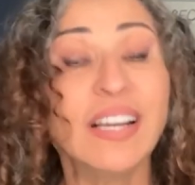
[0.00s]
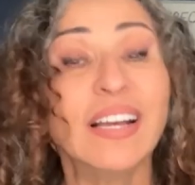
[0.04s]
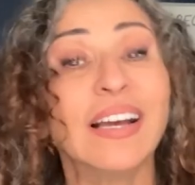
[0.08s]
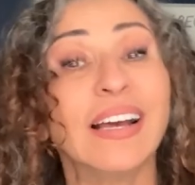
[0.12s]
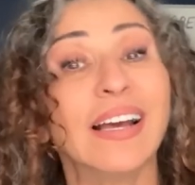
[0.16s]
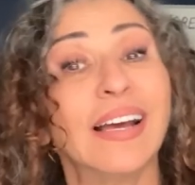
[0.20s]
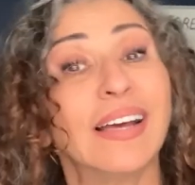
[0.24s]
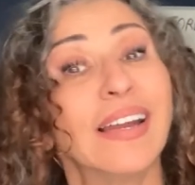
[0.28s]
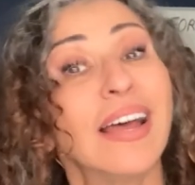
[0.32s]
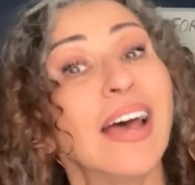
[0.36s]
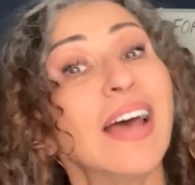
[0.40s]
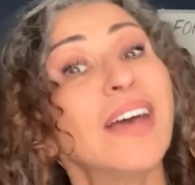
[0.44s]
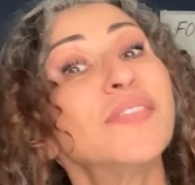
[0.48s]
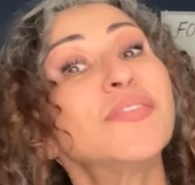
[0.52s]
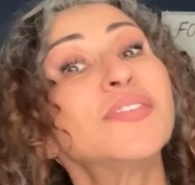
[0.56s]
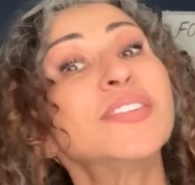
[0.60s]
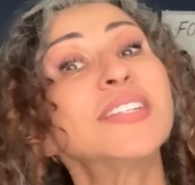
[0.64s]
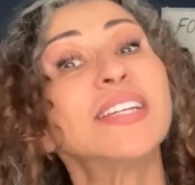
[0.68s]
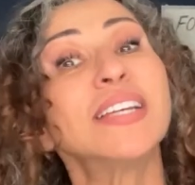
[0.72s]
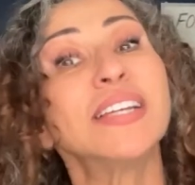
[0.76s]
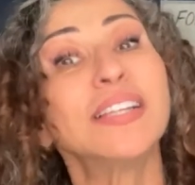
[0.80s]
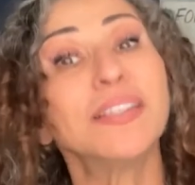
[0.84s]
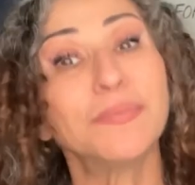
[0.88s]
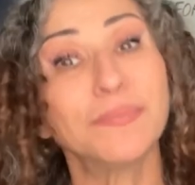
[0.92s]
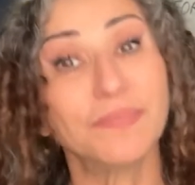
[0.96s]
and I've
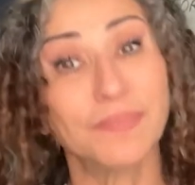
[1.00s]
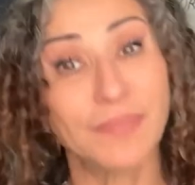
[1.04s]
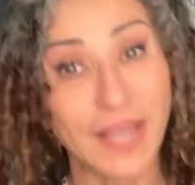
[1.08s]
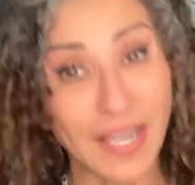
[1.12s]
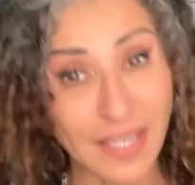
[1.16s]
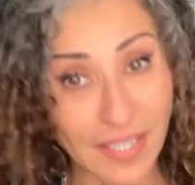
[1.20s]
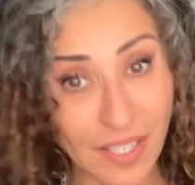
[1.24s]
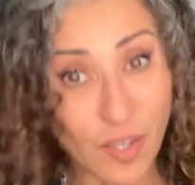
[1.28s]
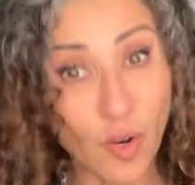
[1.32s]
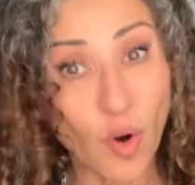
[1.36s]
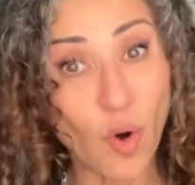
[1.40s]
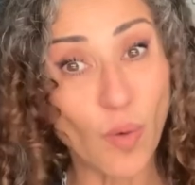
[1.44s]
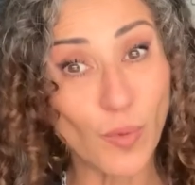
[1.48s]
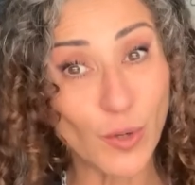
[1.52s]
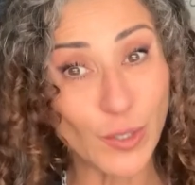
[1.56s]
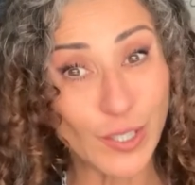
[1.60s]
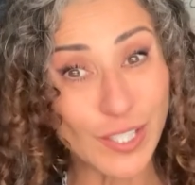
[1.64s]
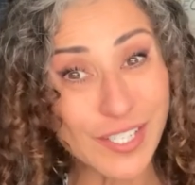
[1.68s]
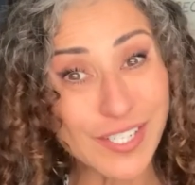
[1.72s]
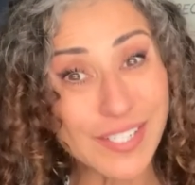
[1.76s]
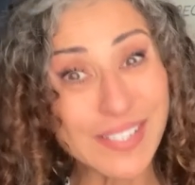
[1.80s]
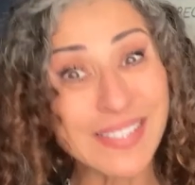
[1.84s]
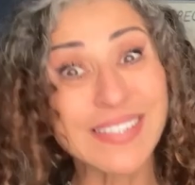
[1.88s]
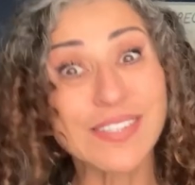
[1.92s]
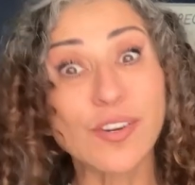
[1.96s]
seen many
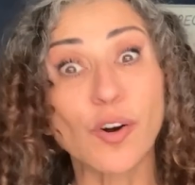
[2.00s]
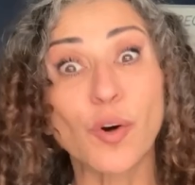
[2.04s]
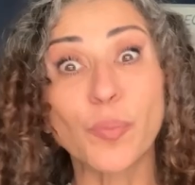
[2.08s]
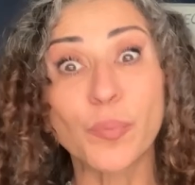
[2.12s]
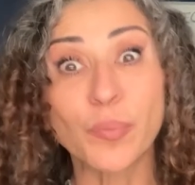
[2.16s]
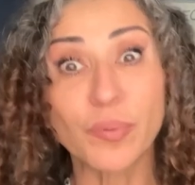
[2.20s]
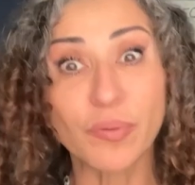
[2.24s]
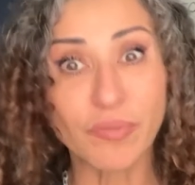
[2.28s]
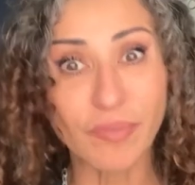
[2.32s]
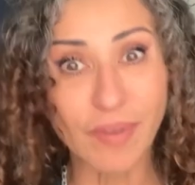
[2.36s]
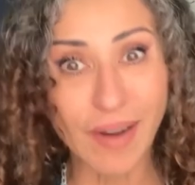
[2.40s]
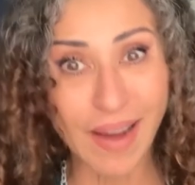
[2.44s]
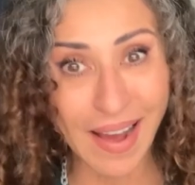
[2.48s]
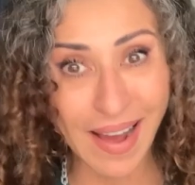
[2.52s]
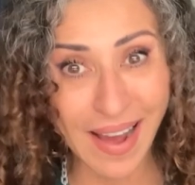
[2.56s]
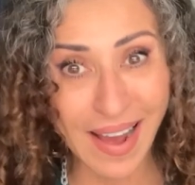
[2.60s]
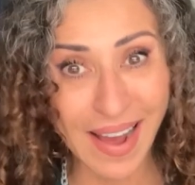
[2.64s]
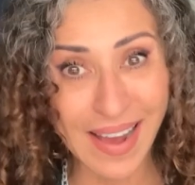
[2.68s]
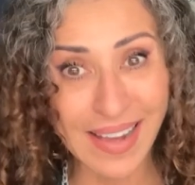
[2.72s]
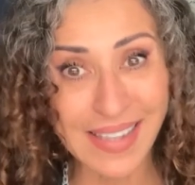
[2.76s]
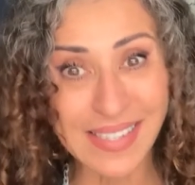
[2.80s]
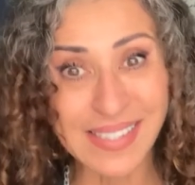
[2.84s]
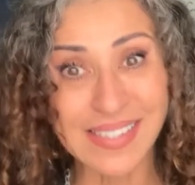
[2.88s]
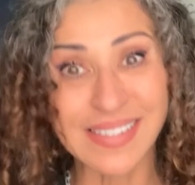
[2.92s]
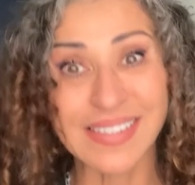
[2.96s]
homeowners
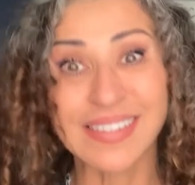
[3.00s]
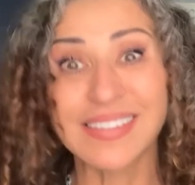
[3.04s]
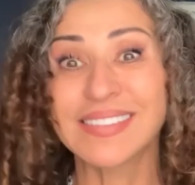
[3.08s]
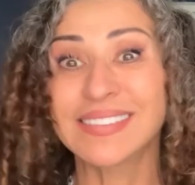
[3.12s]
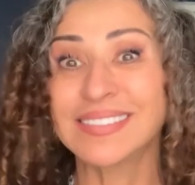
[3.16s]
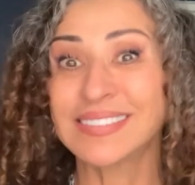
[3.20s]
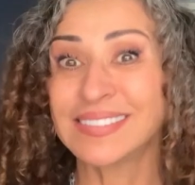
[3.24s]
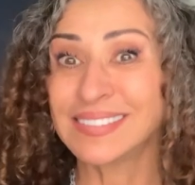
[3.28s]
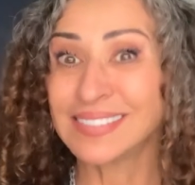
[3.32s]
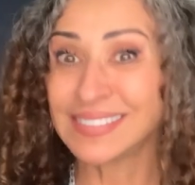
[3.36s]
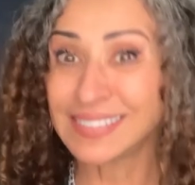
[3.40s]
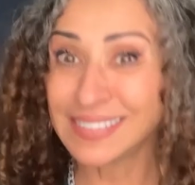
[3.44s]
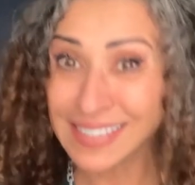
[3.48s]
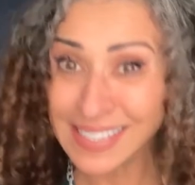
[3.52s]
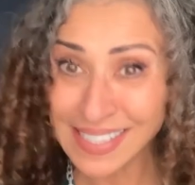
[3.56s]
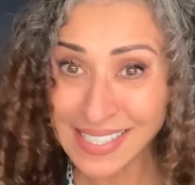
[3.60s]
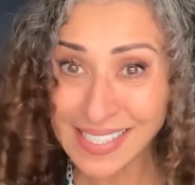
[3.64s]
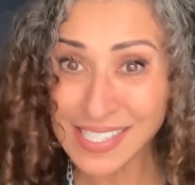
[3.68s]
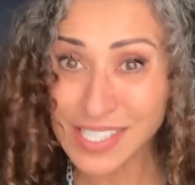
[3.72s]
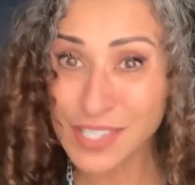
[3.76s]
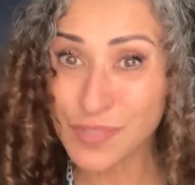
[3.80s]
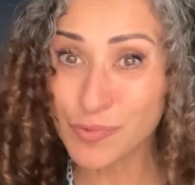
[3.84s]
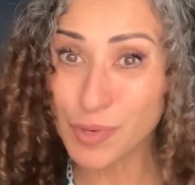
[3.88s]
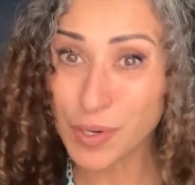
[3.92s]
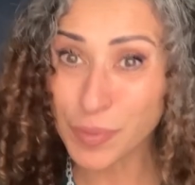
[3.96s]
surprised
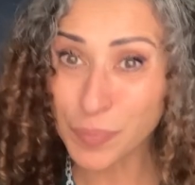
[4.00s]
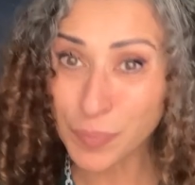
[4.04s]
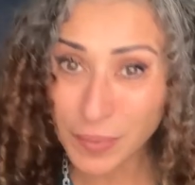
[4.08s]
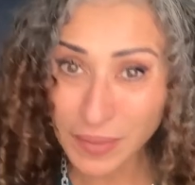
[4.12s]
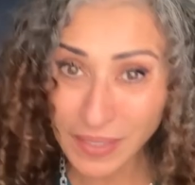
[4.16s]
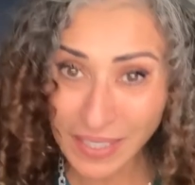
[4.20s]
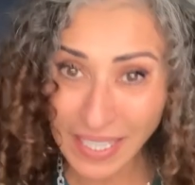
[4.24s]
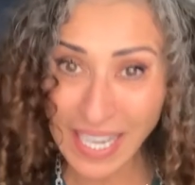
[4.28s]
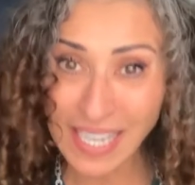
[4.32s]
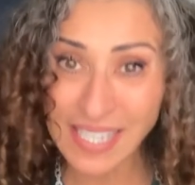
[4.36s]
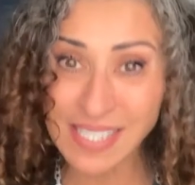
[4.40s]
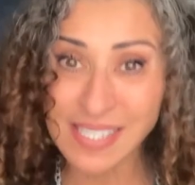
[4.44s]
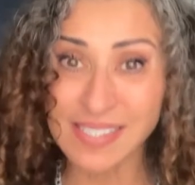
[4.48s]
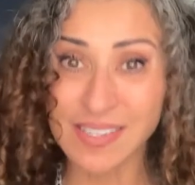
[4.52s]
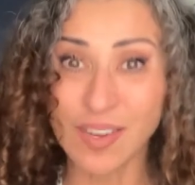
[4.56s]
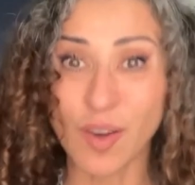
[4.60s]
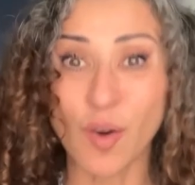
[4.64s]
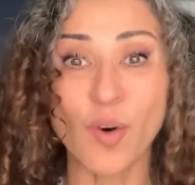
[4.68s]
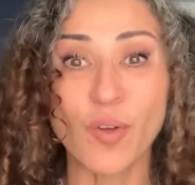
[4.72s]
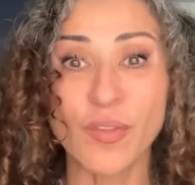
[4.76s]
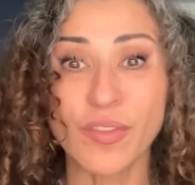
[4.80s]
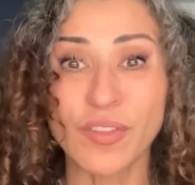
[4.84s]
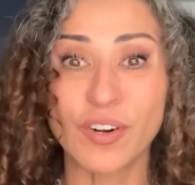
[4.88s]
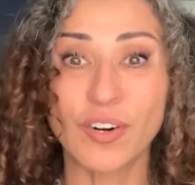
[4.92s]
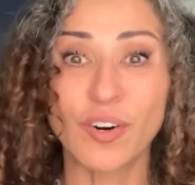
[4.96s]
liens were placed
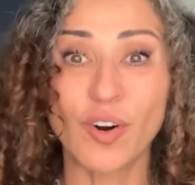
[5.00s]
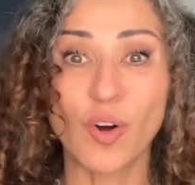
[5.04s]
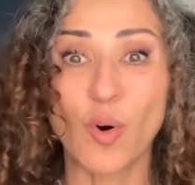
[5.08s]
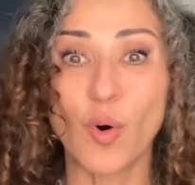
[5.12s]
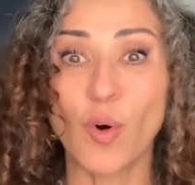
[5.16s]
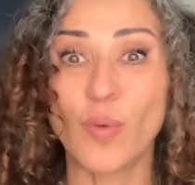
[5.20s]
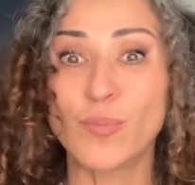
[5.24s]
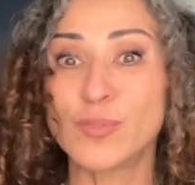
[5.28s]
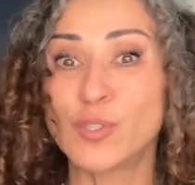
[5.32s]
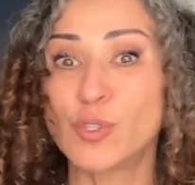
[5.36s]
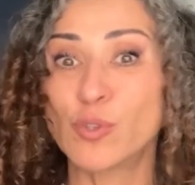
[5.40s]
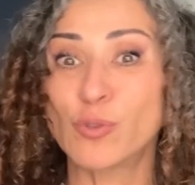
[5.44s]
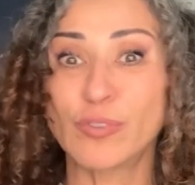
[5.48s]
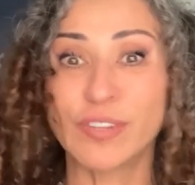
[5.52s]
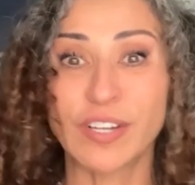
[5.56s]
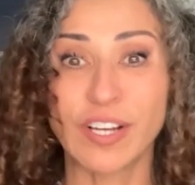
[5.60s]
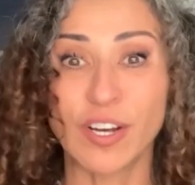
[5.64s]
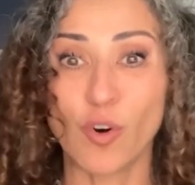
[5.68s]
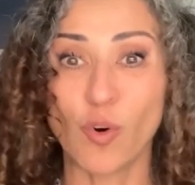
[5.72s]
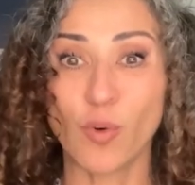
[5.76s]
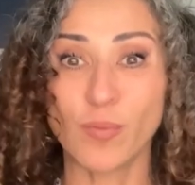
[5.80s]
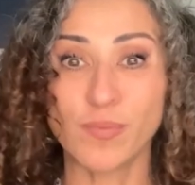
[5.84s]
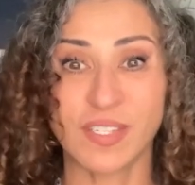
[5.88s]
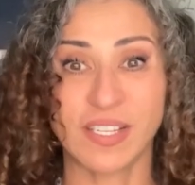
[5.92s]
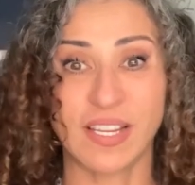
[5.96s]
on their home during a
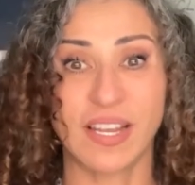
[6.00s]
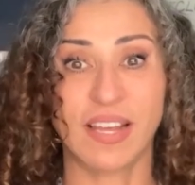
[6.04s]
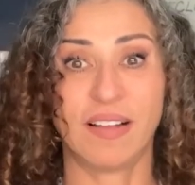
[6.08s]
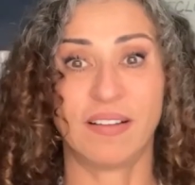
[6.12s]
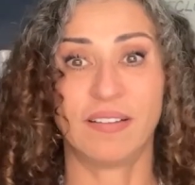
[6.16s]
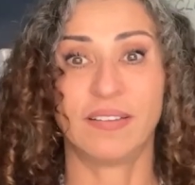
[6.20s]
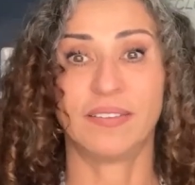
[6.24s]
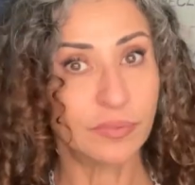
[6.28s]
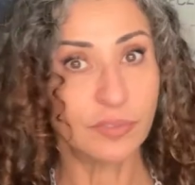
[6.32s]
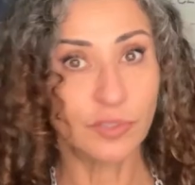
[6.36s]
home sale.